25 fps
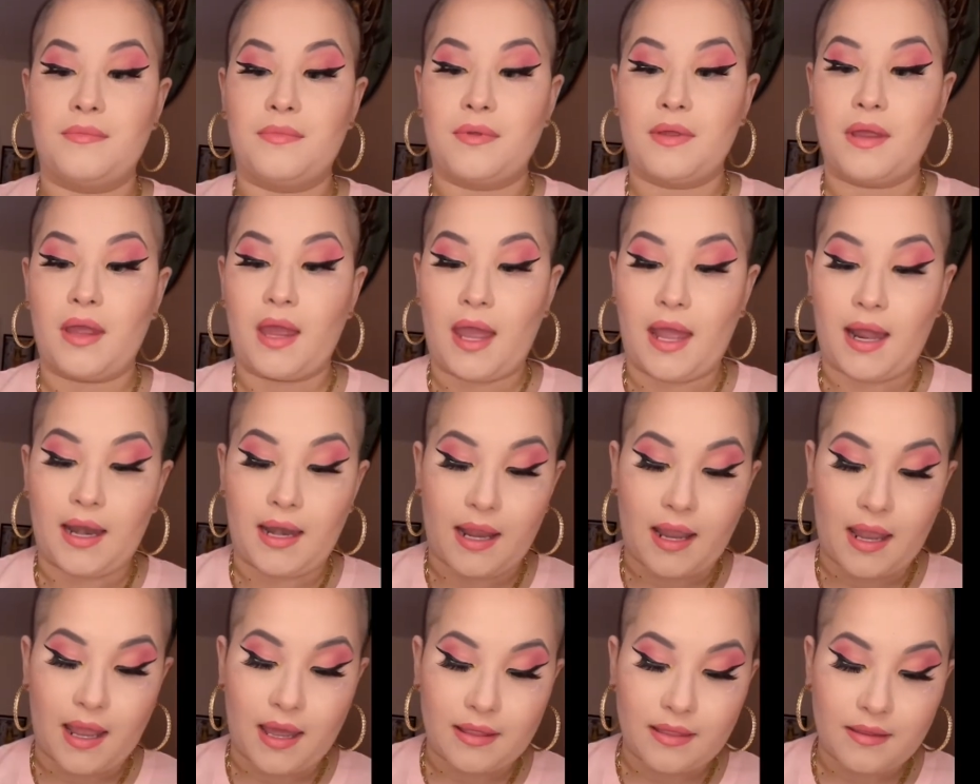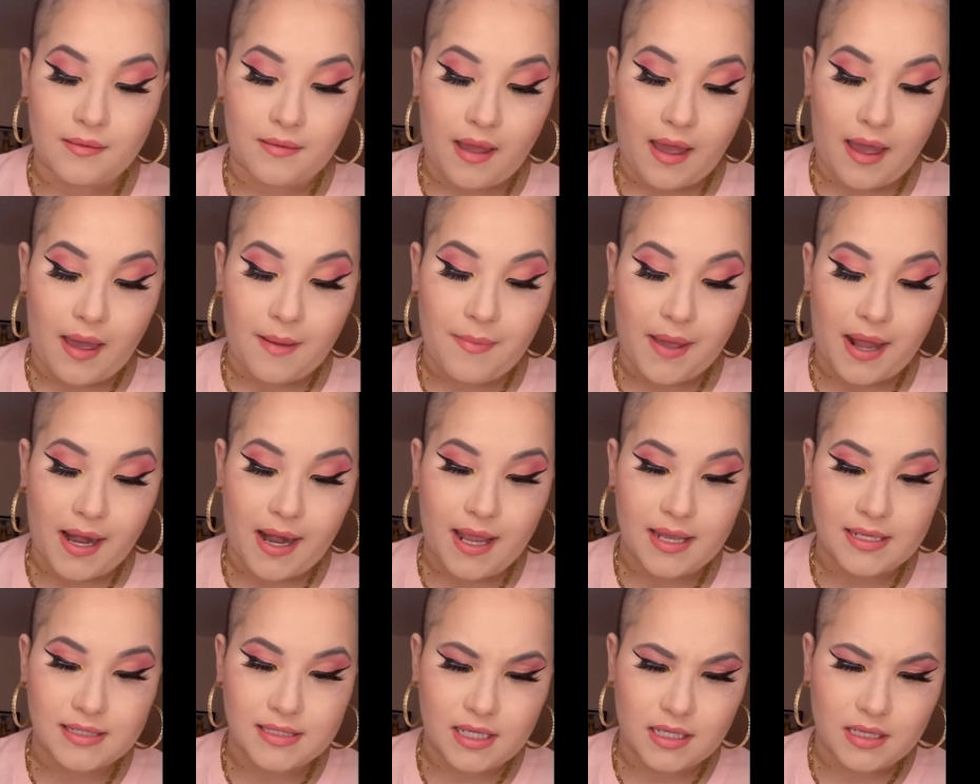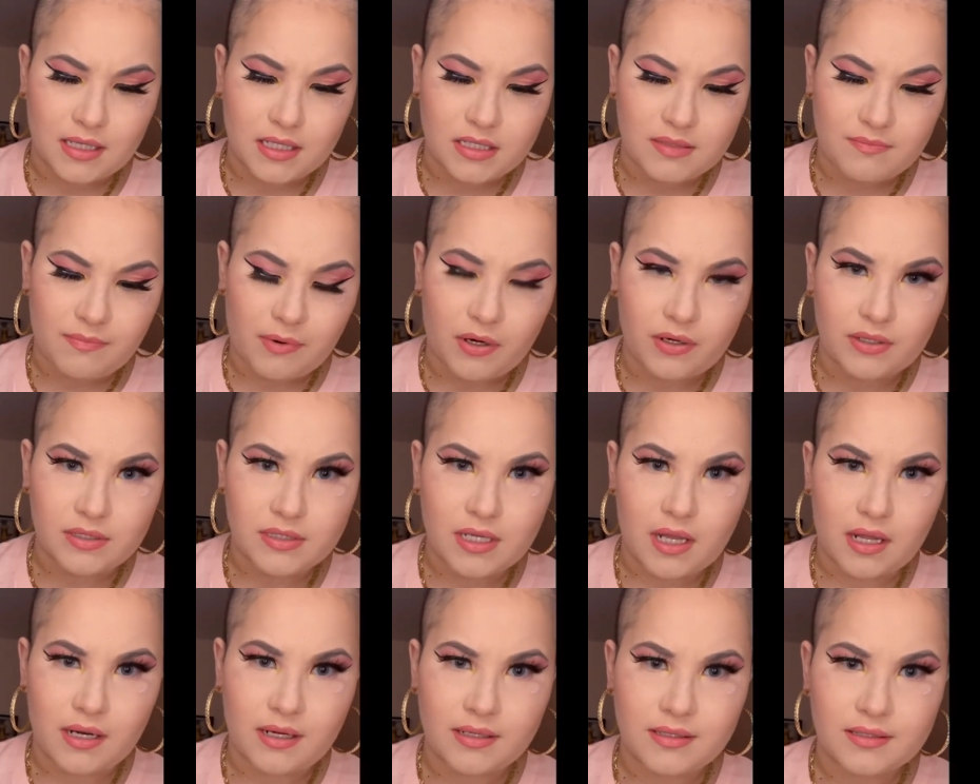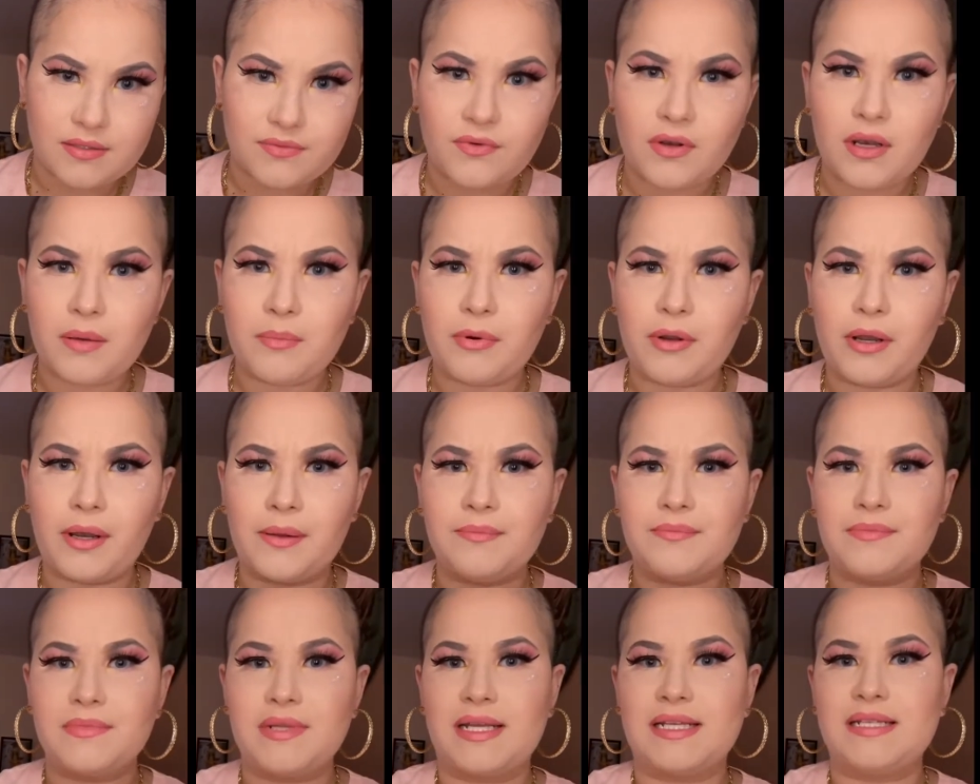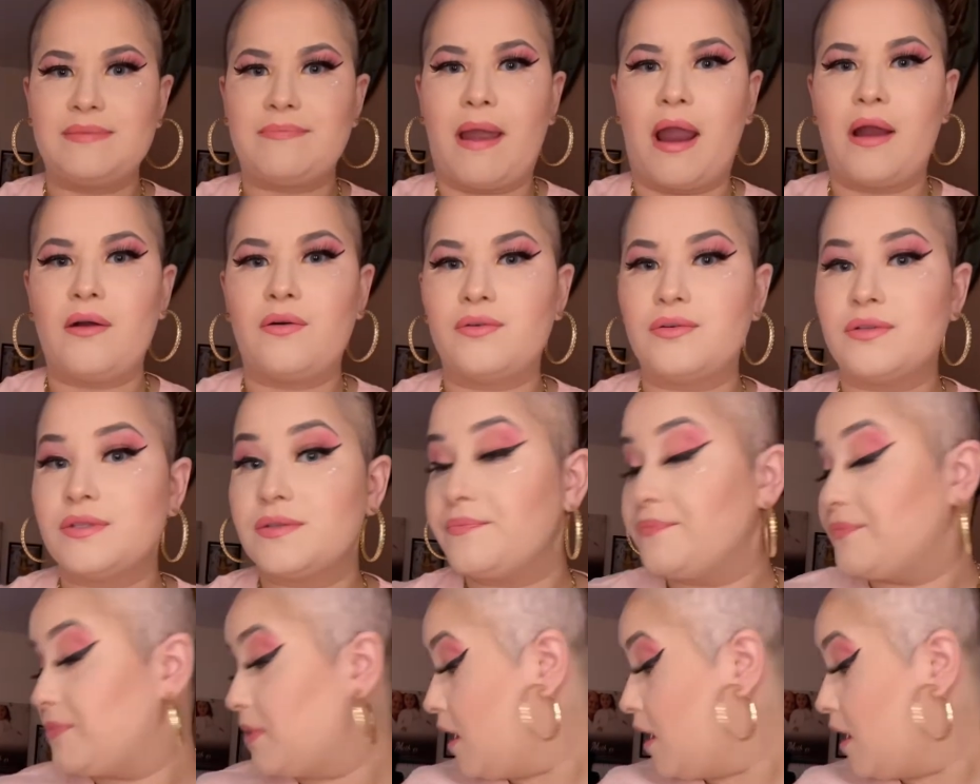And it had, the headband has like these birds on it. It's really pretty, like sparrows.